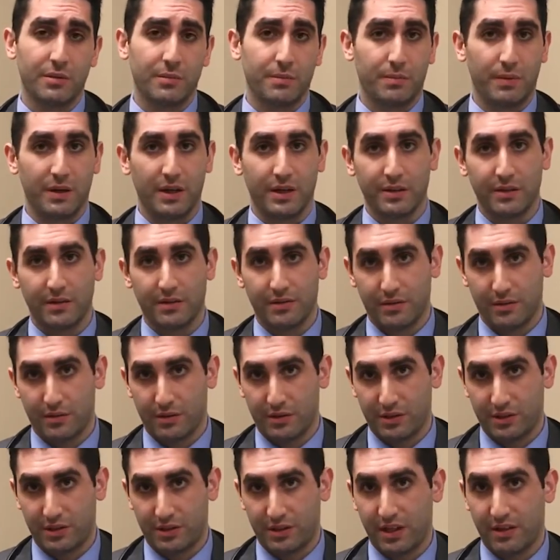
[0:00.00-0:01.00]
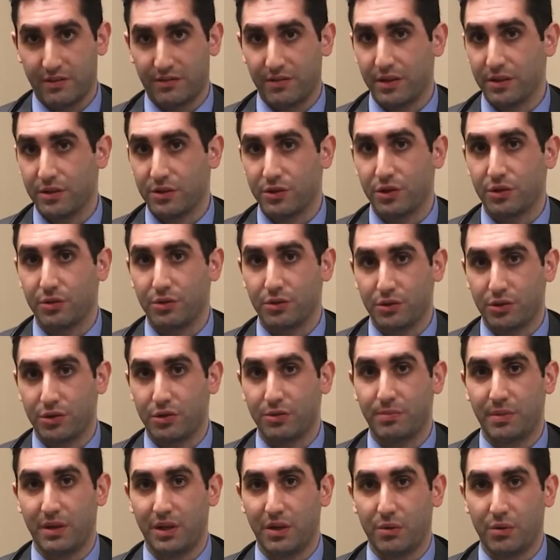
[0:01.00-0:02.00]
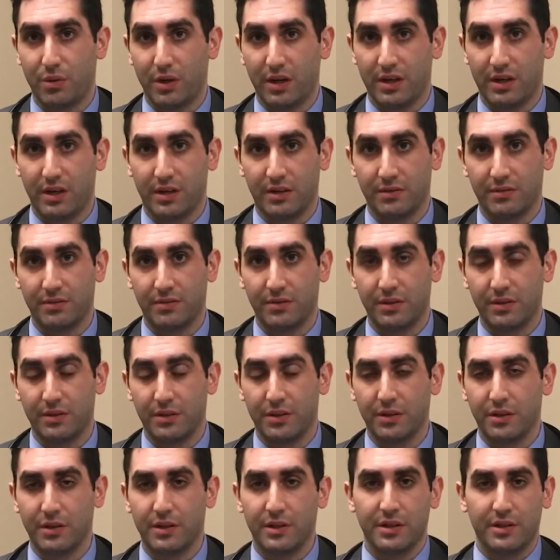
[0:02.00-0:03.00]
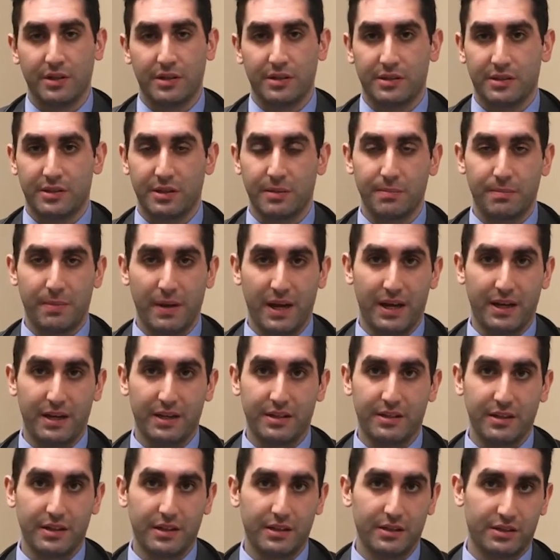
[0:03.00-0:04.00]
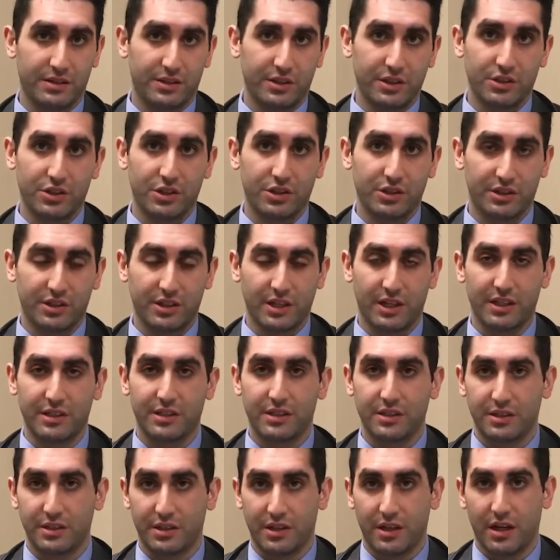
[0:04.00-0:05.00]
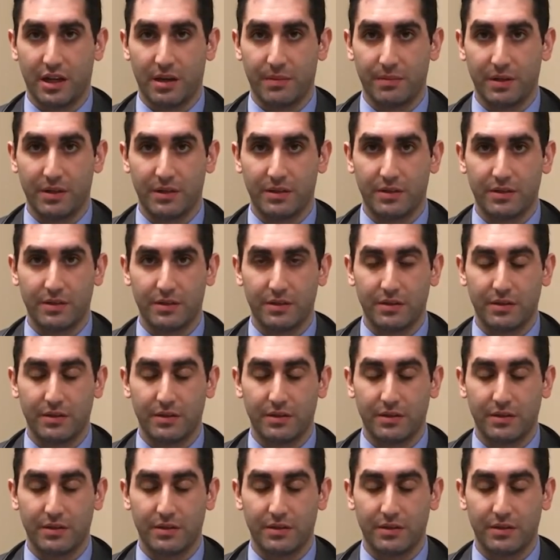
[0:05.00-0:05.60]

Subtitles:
but there's stuff that you should be aware of. Some pain at the incision sites is common.